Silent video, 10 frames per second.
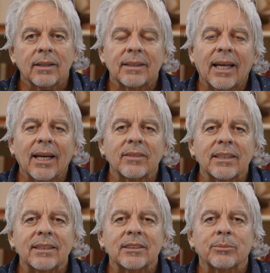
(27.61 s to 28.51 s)
to have
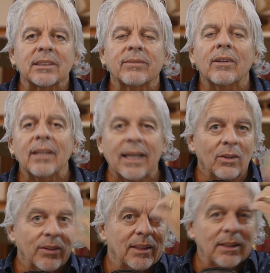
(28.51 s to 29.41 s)
needs but it's very
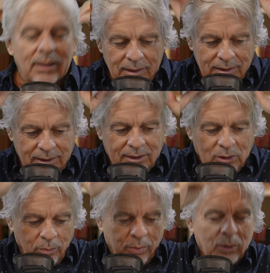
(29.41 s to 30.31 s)
healthy and it's
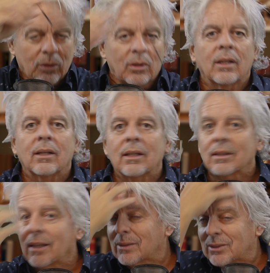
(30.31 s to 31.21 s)
super
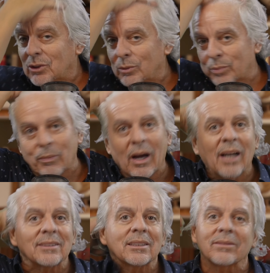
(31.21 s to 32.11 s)
like super
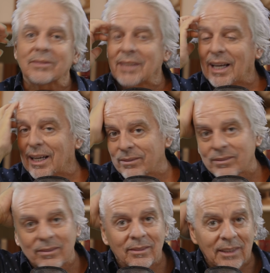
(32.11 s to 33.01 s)
positive to have
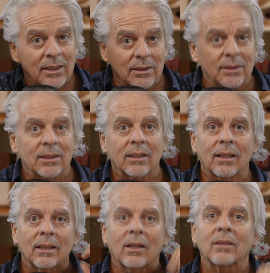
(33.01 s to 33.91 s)
needs
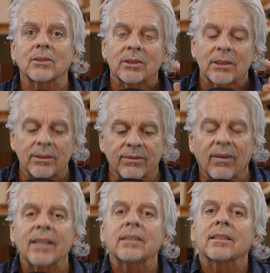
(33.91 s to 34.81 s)
and also to
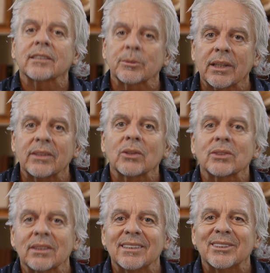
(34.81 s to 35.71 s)
define and explain
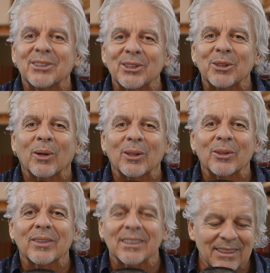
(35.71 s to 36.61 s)
those needs to your
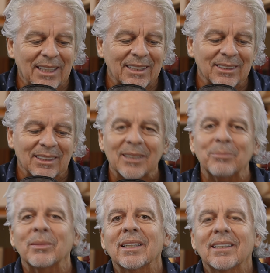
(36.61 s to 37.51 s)
partner this second
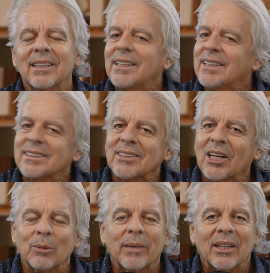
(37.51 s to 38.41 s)
clip is
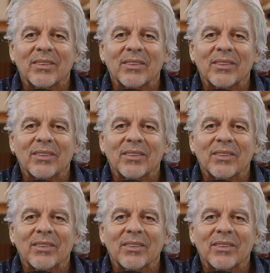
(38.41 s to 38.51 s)
all about